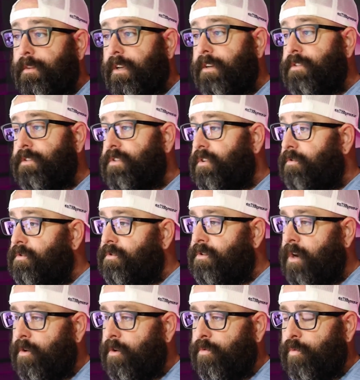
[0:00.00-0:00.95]
And so
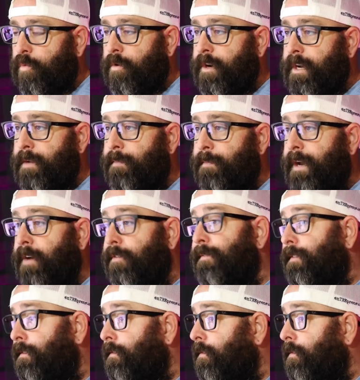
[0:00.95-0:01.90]
don't worry about
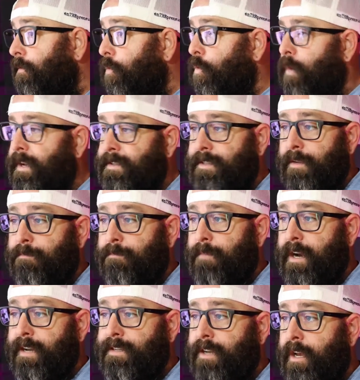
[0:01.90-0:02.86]
wasting
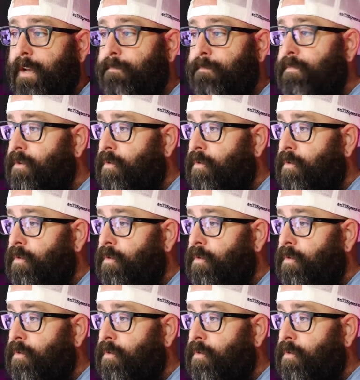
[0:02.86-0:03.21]
my time.